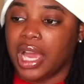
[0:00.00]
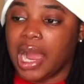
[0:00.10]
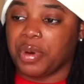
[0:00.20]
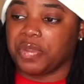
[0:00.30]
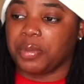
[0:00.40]

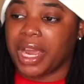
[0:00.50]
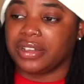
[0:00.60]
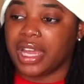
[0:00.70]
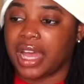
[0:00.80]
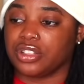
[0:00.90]
However, my
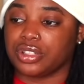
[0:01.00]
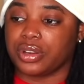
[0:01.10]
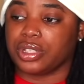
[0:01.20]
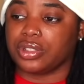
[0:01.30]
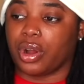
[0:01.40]
dad
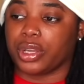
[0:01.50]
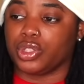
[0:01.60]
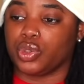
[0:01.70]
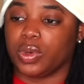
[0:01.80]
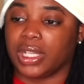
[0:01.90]
started
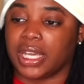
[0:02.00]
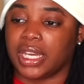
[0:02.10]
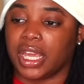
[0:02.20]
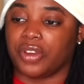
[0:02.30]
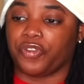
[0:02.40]
talking to a
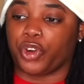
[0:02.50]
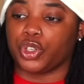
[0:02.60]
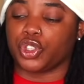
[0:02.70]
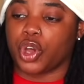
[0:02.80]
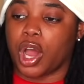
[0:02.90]
lady, and
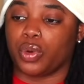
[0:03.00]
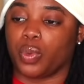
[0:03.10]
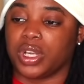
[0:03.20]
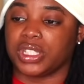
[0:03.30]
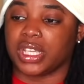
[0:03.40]
first thought
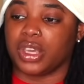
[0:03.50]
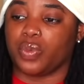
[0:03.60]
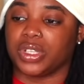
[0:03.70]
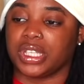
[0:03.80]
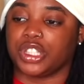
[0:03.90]
was it
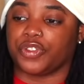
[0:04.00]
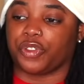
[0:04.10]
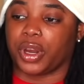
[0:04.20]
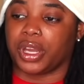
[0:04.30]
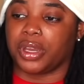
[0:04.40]
was his
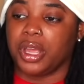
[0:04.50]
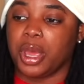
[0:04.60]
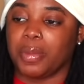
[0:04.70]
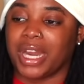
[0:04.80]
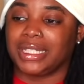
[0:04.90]
friend, but I